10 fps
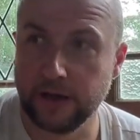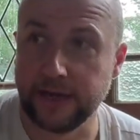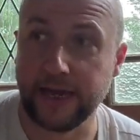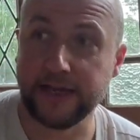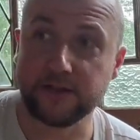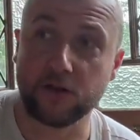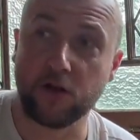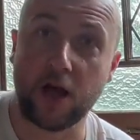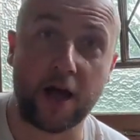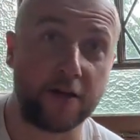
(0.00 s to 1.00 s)
It is
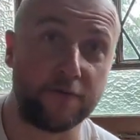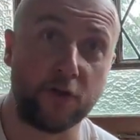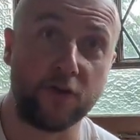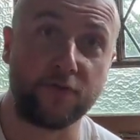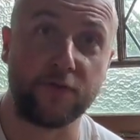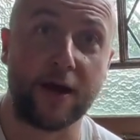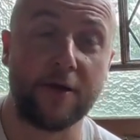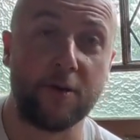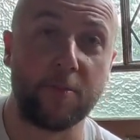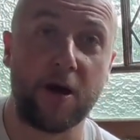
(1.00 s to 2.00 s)
all hard floored
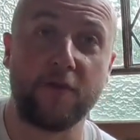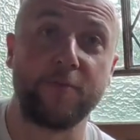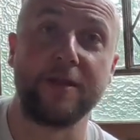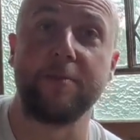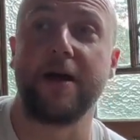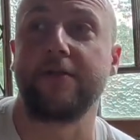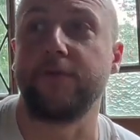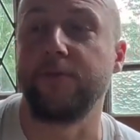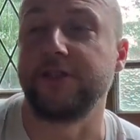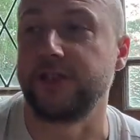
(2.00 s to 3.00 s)
throughout, apart from in the
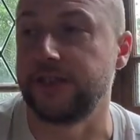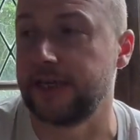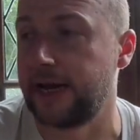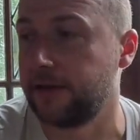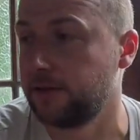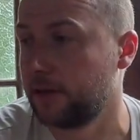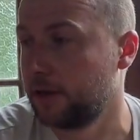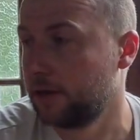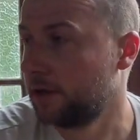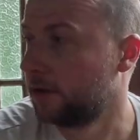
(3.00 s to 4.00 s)
bathroom, which is tiled.
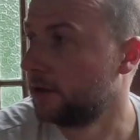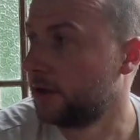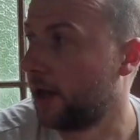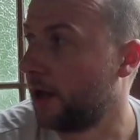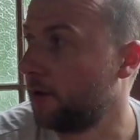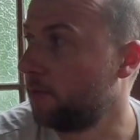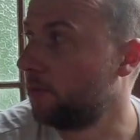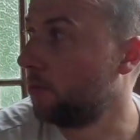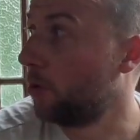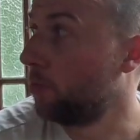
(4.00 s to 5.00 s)

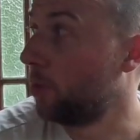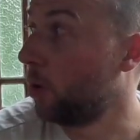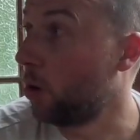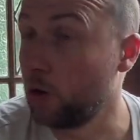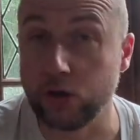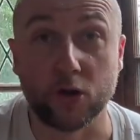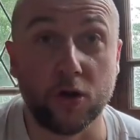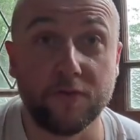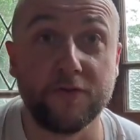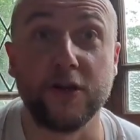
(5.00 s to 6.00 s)
But all in
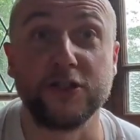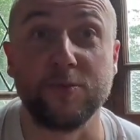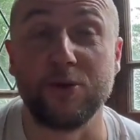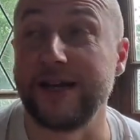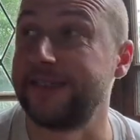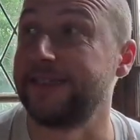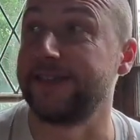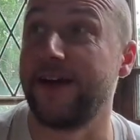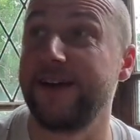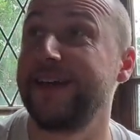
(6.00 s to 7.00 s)
all, first impressions
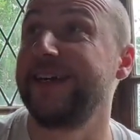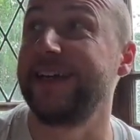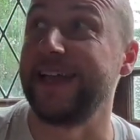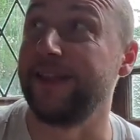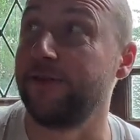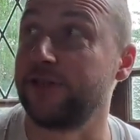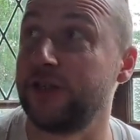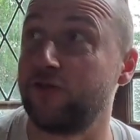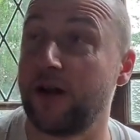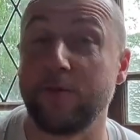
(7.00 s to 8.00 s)
are, it looks
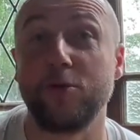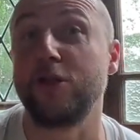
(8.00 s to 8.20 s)
incredible.